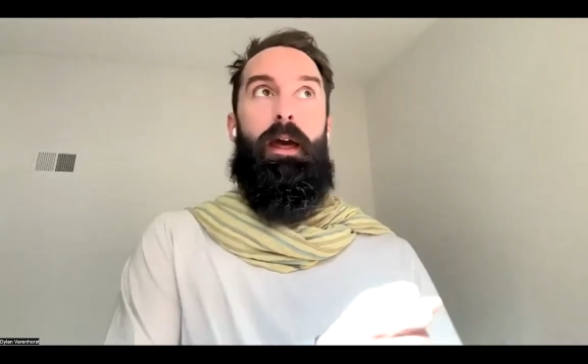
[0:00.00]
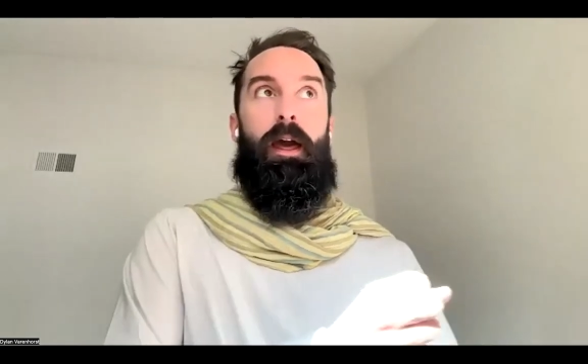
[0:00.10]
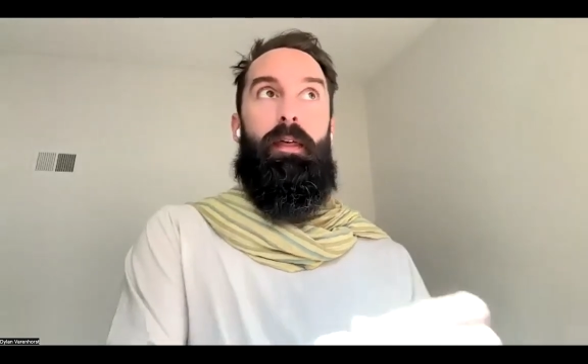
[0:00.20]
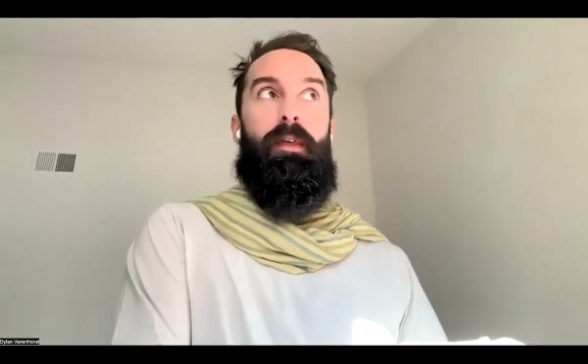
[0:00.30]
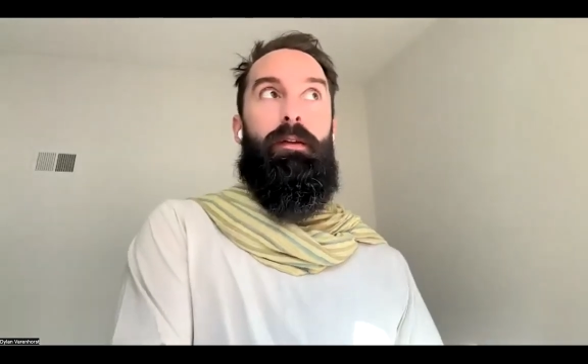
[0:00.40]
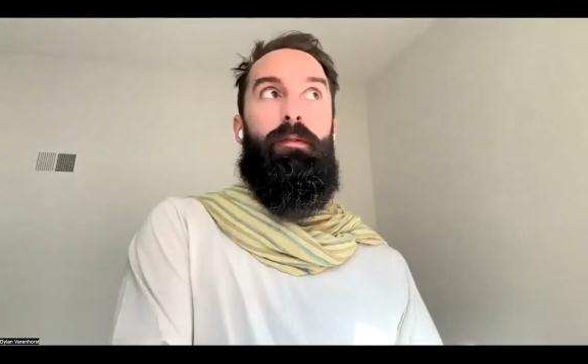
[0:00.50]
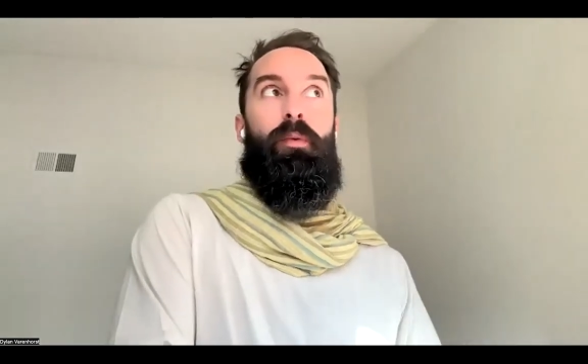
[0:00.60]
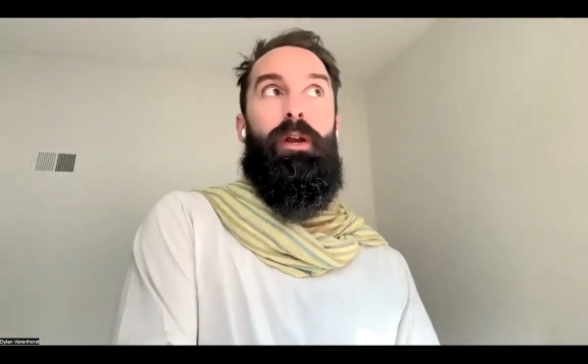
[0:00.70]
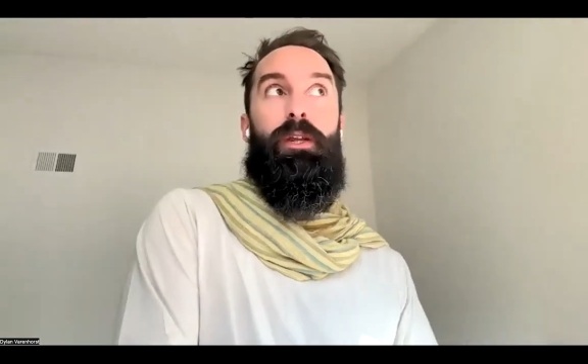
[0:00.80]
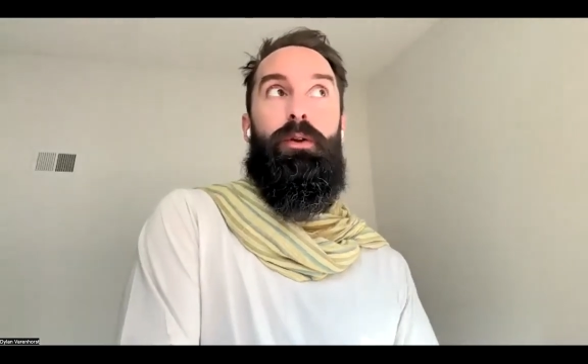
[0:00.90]
And then
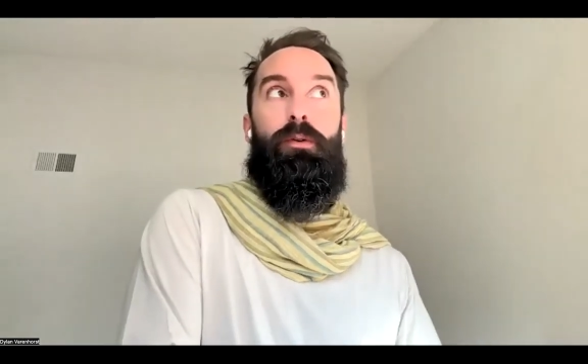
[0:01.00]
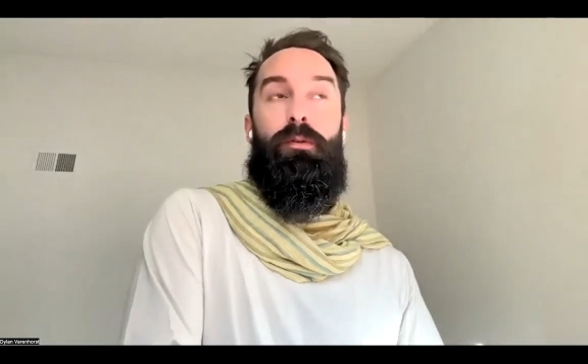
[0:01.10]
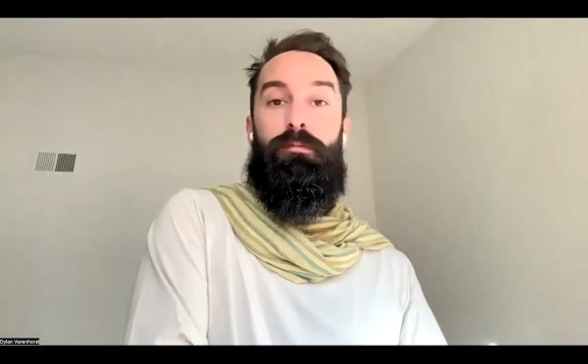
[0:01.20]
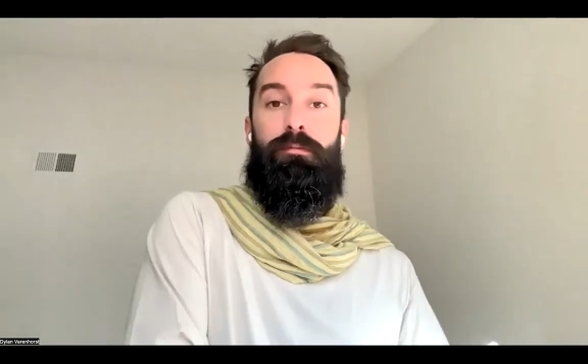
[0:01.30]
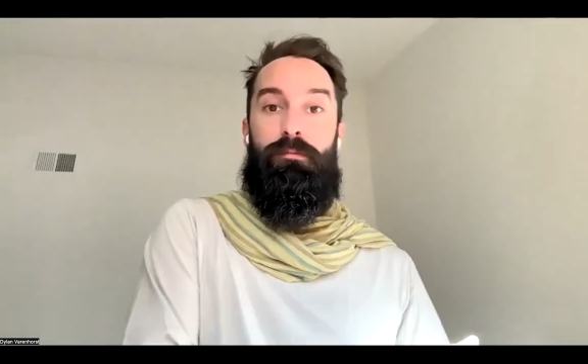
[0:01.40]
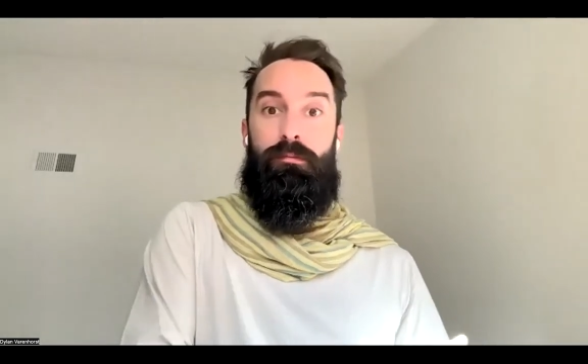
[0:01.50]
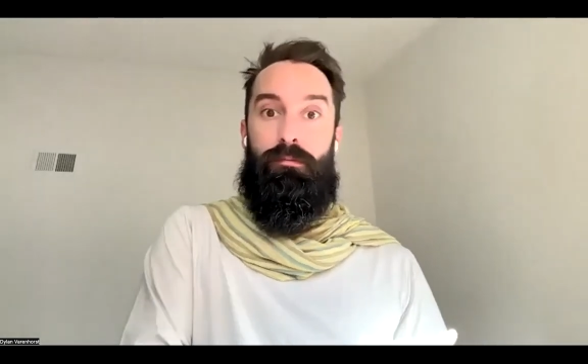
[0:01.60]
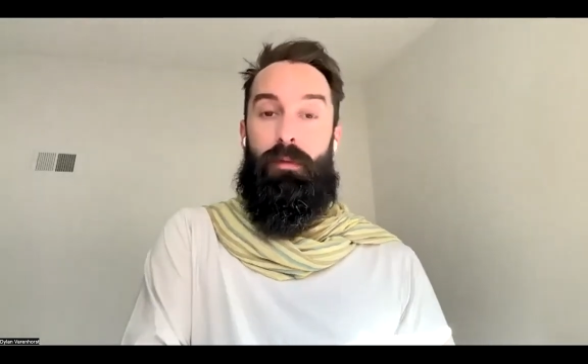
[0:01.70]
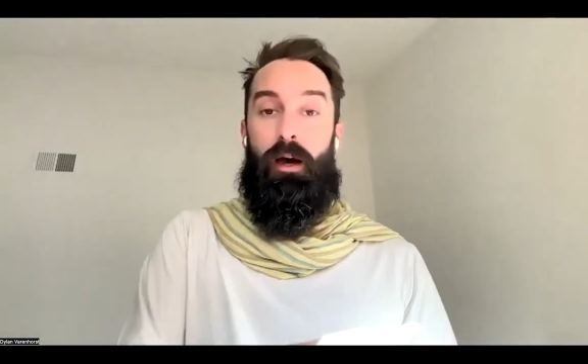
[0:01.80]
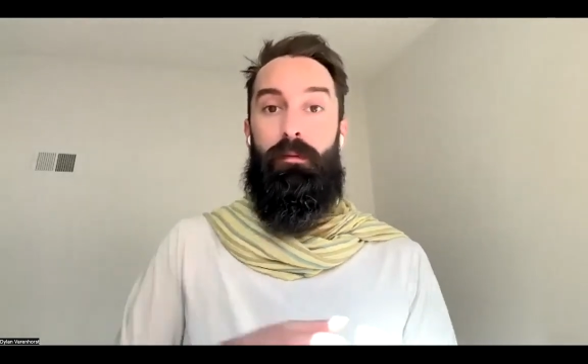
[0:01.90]
when you
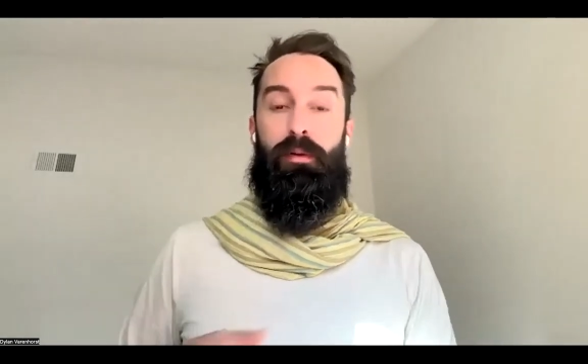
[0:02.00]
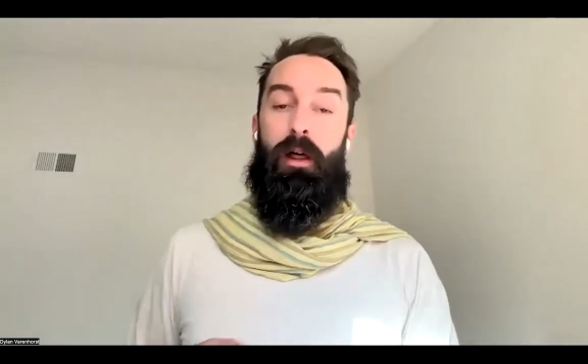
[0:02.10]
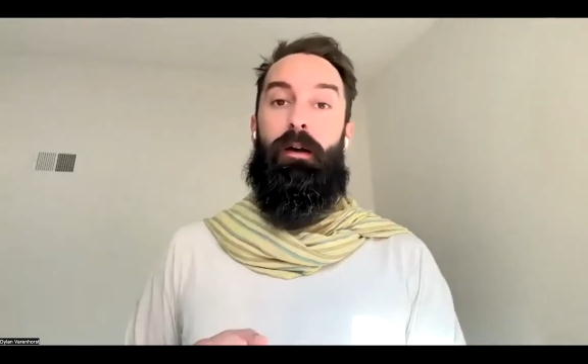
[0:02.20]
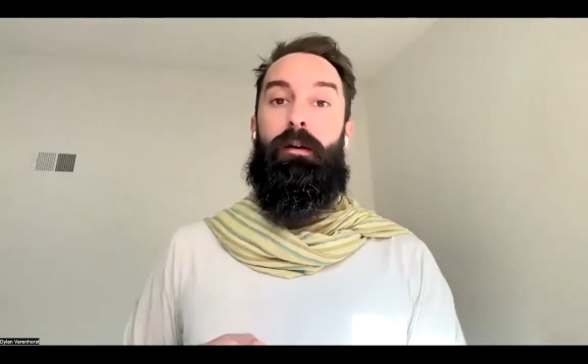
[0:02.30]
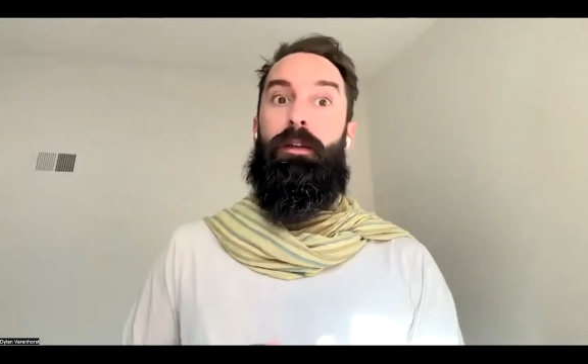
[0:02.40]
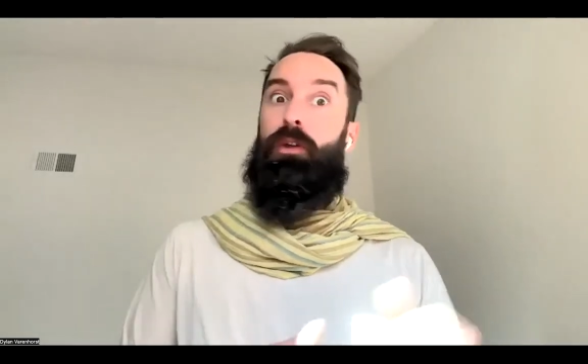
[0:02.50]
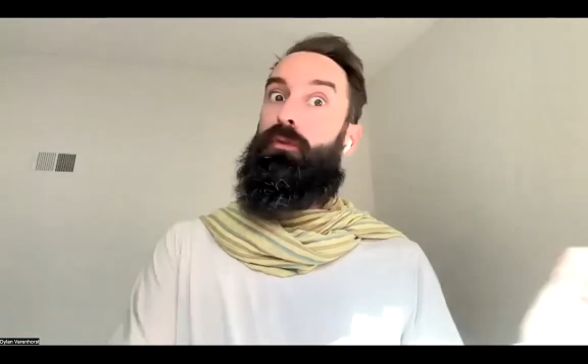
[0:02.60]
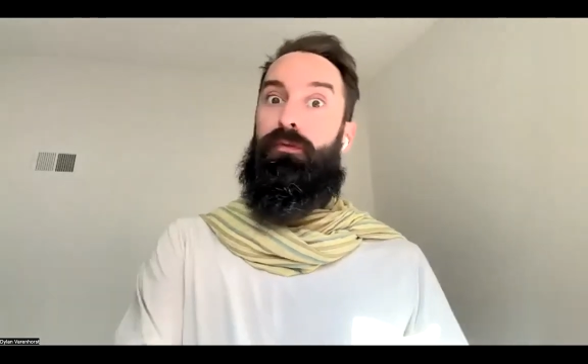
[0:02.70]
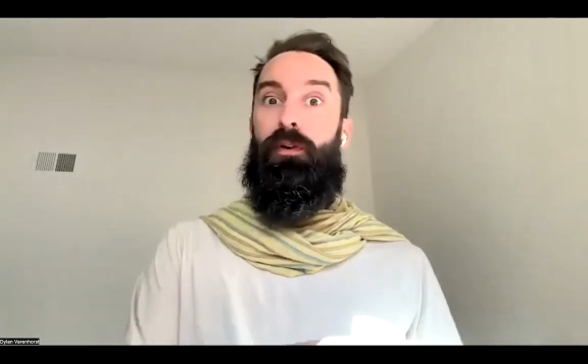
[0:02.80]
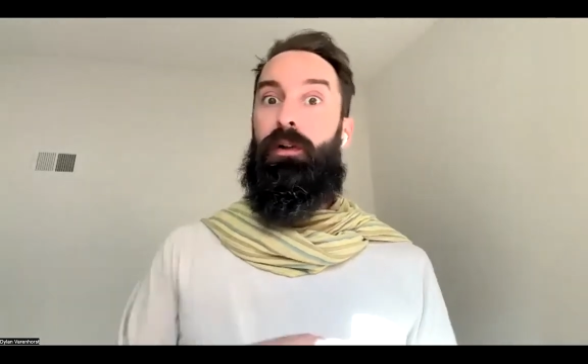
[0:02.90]
unplug, you
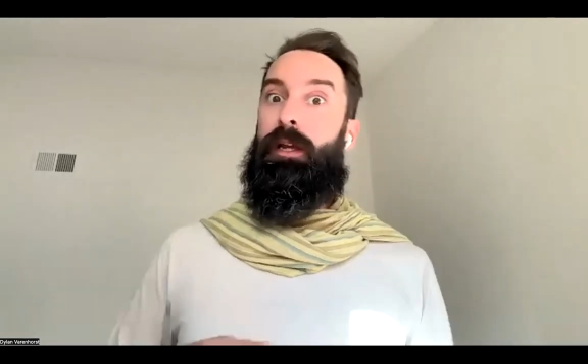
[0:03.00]
fully